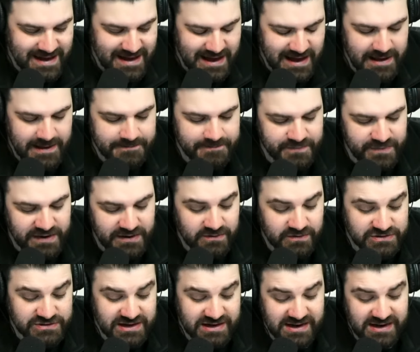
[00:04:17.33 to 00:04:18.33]
But it
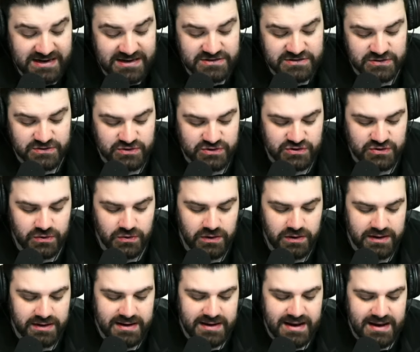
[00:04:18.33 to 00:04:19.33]
was clearly too
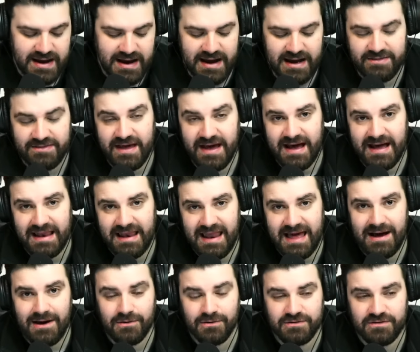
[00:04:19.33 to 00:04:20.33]
short. And that
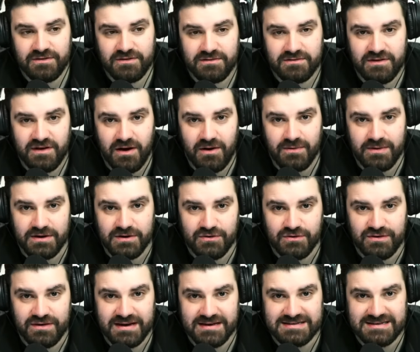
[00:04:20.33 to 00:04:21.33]
allowed Darwin
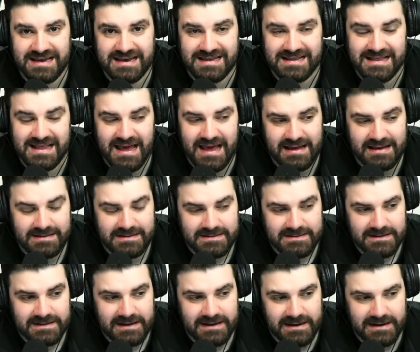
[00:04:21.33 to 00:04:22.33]
Nunez in there.
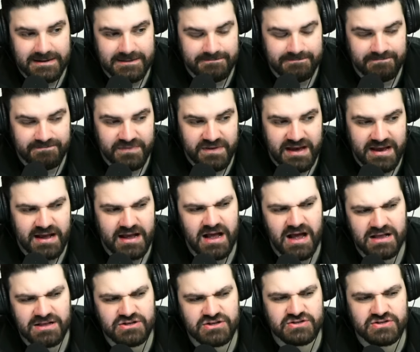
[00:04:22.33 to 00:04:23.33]
And
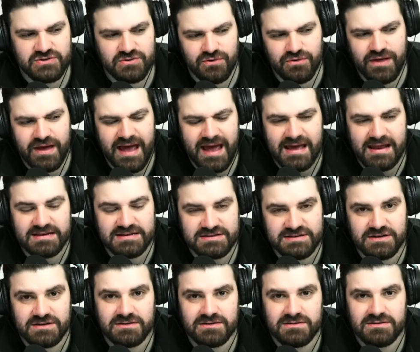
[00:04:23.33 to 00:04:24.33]
I just thought that
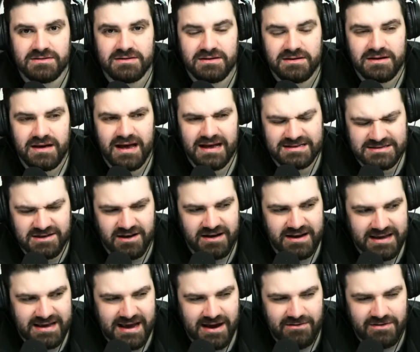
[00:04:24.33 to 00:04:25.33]
Edison, as kind
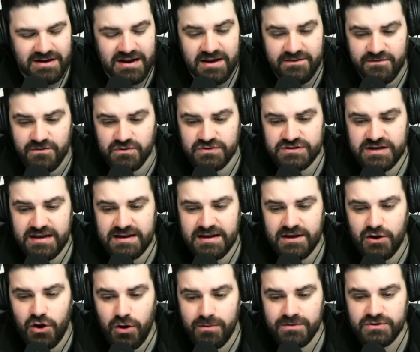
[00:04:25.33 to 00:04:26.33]
of Gary Neville said
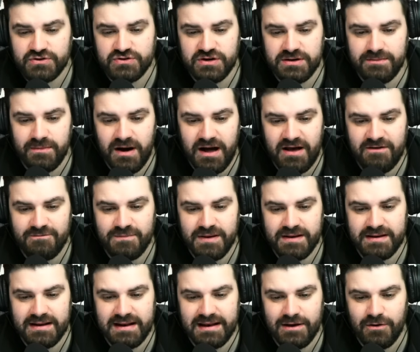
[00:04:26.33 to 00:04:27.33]
in commentary, might have
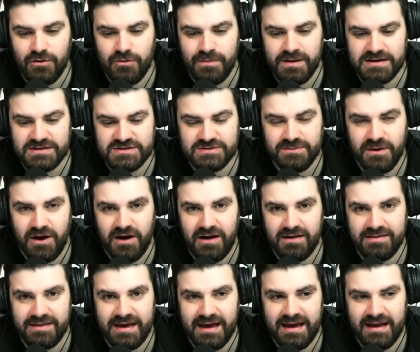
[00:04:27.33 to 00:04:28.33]
been a little bit
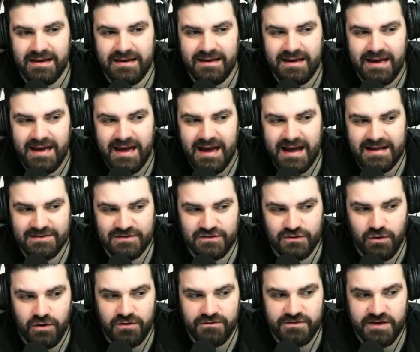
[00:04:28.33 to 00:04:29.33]
smarter there and
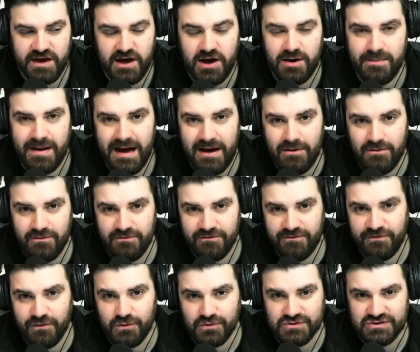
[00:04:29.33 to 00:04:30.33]
sort of come out
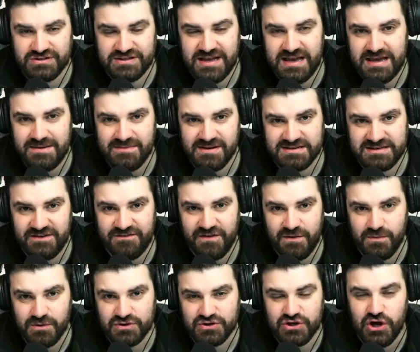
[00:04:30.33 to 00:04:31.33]
full steam as if he
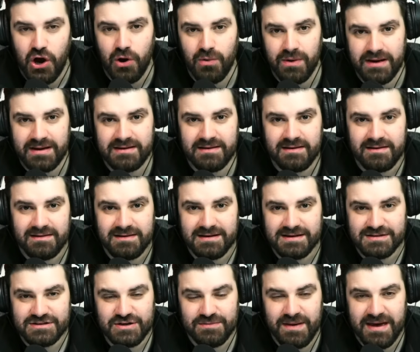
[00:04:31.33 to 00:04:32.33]
was going
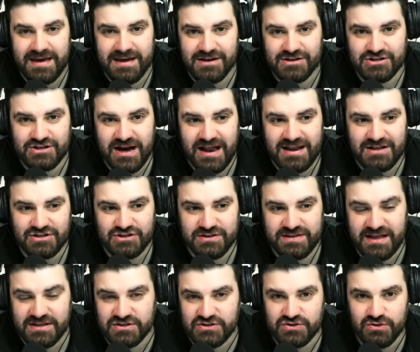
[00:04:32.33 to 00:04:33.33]
to make a challenge. And
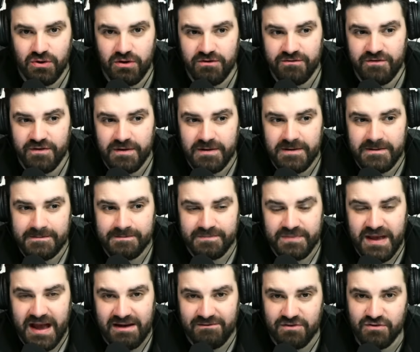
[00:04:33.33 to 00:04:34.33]
then sort of
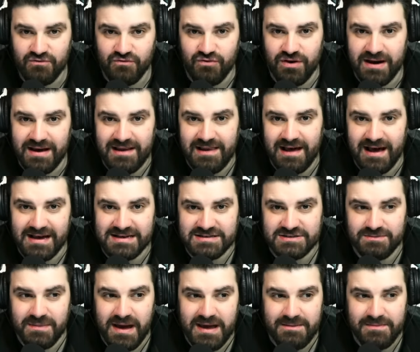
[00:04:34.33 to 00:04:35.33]
having
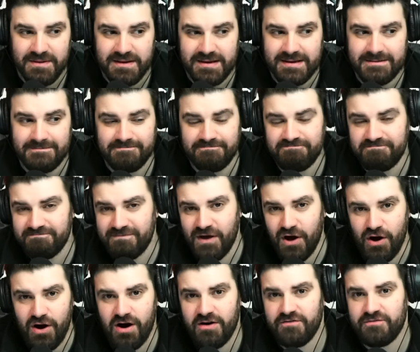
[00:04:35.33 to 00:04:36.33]
realized maybe
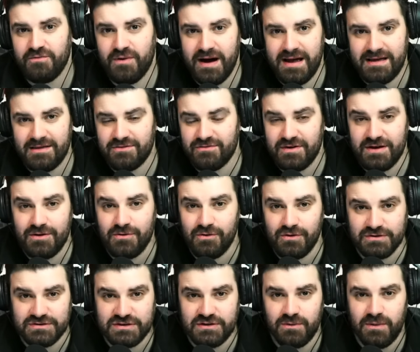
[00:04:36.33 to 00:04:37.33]
halfway, three
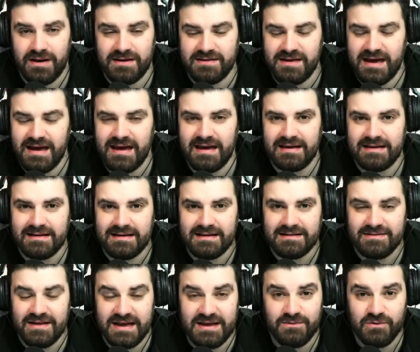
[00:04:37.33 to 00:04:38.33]
quarters of the way there,
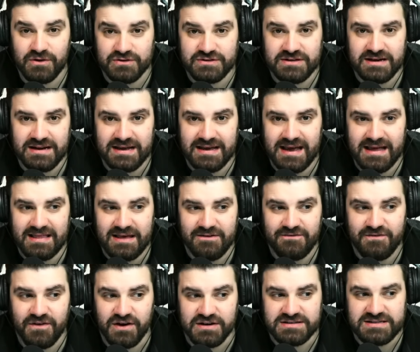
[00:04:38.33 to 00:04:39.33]
that he wasn't going to get there
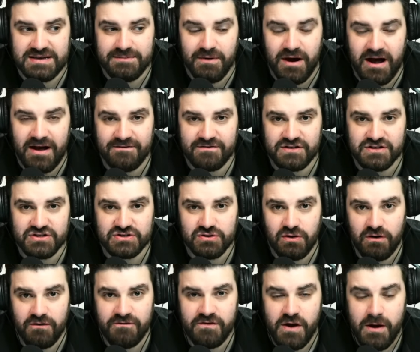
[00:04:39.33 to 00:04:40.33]
first. He might have just
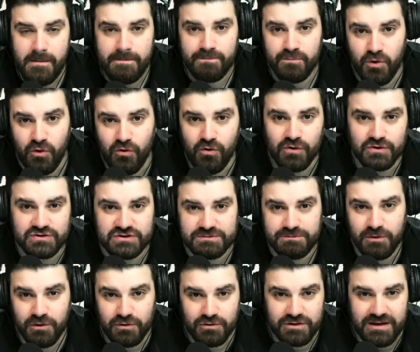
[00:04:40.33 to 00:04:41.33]
sort of paused,
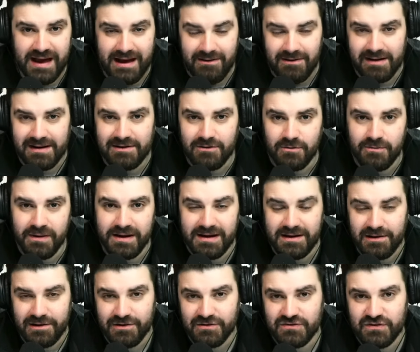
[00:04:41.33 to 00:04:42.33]
pulled out a little bit
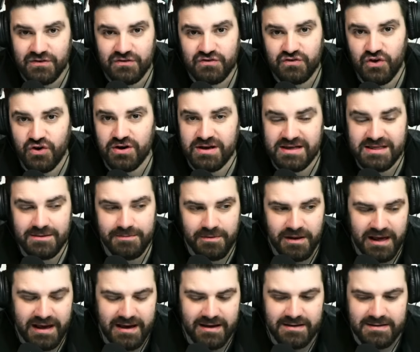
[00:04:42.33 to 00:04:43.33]
and looked to jockey the
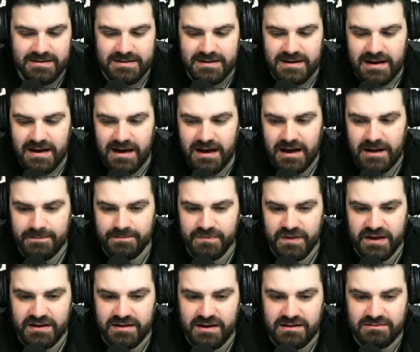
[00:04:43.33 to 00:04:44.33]
player
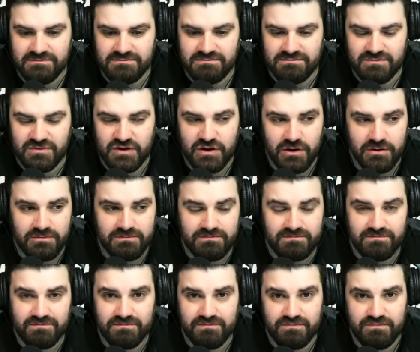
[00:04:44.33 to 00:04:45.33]
and you know,
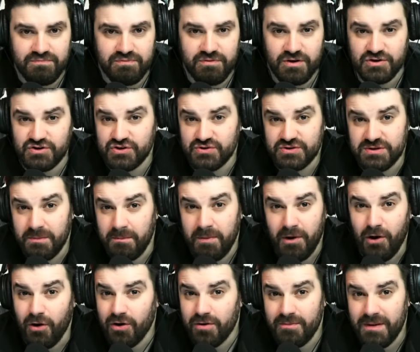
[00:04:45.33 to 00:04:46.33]
produce a
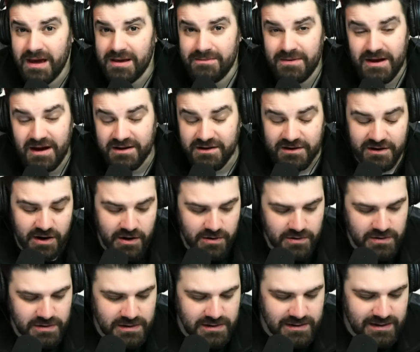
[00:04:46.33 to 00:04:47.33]
block maybe. I don't know.
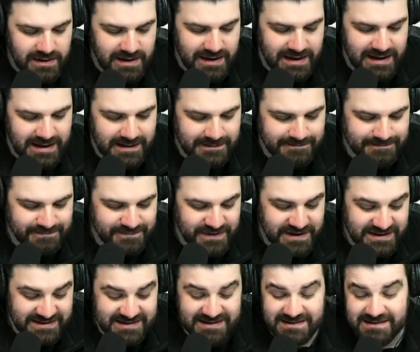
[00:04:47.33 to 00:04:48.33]
But
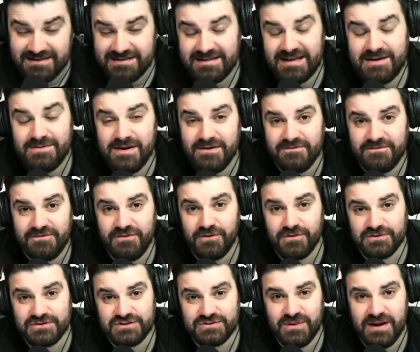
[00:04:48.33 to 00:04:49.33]
he didn't. He went
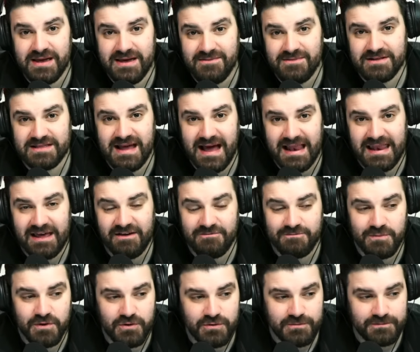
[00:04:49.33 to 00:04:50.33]
full swinging with that left
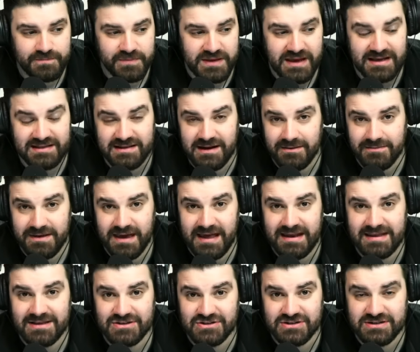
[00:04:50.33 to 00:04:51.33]
boot. He ended up
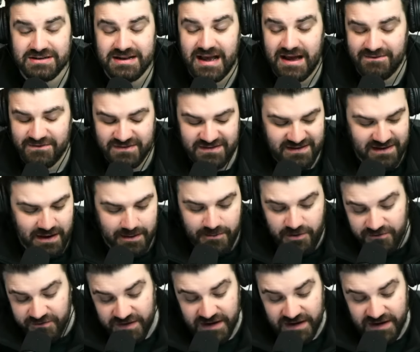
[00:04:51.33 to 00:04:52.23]
getting injured and having to come off.